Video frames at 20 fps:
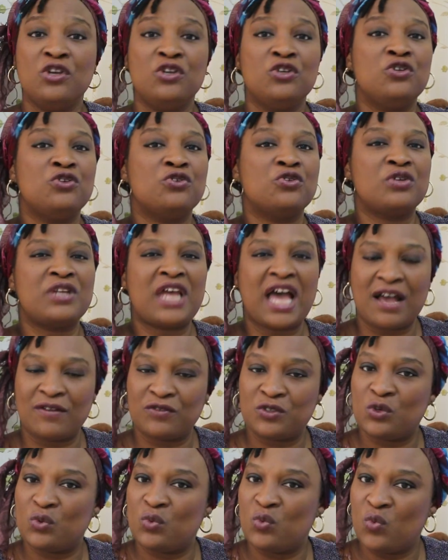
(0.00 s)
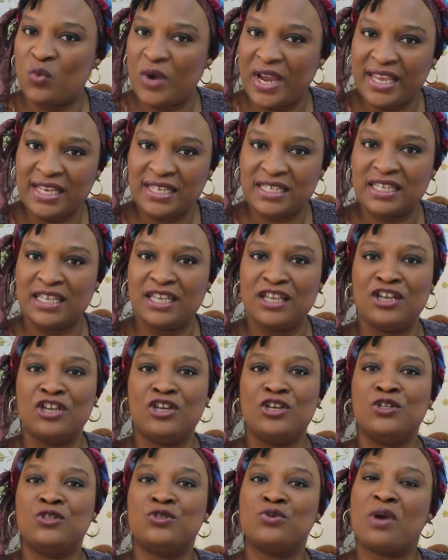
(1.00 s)
You don't have to wait
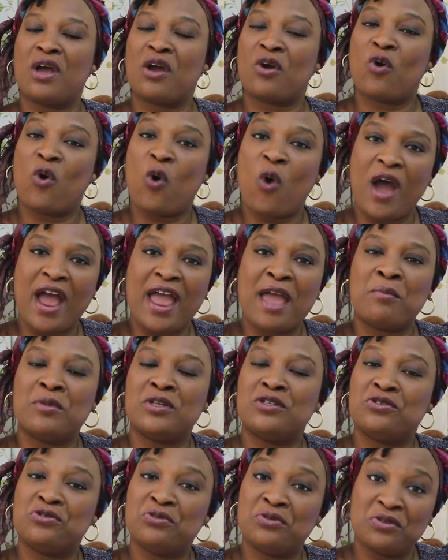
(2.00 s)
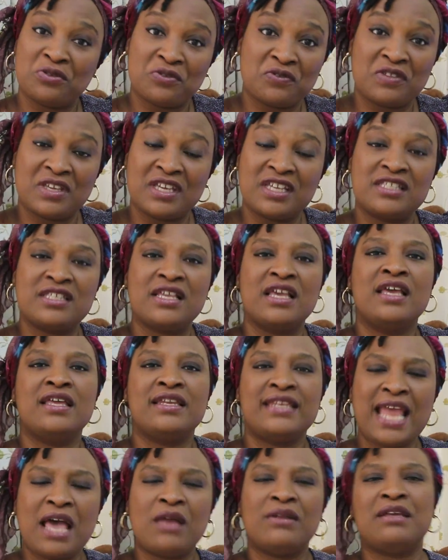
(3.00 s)
to acquire material things.
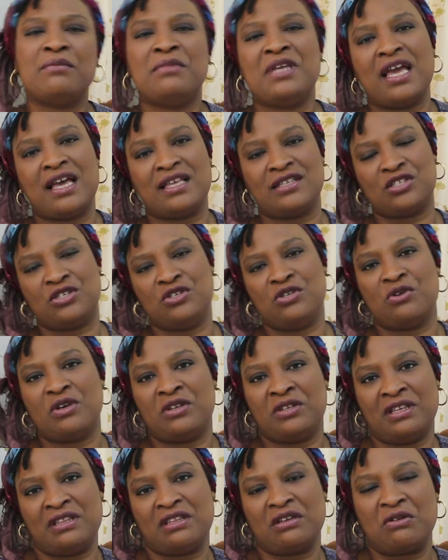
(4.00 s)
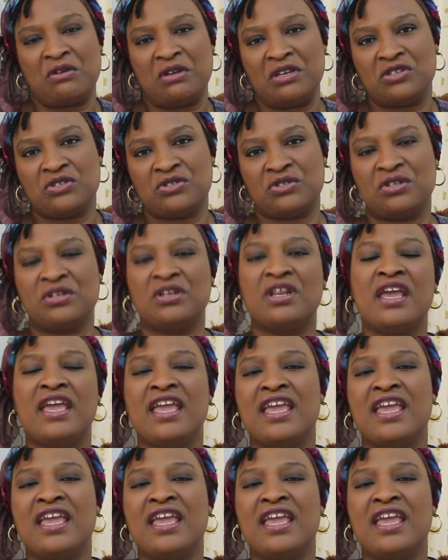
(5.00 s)
Now let me ask you another question.